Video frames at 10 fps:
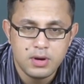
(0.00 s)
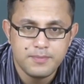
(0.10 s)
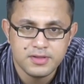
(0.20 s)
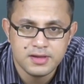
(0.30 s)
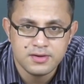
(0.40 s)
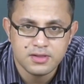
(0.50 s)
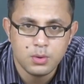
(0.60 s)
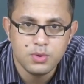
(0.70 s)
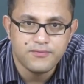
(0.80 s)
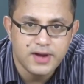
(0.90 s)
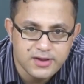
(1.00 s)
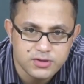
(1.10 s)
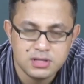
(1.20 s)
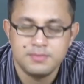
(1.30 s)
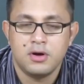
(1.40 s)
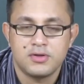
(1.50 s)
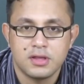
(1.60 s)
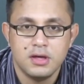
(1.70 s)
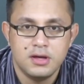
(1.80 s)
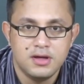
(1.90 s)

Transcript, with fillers: represents or reflects to the boss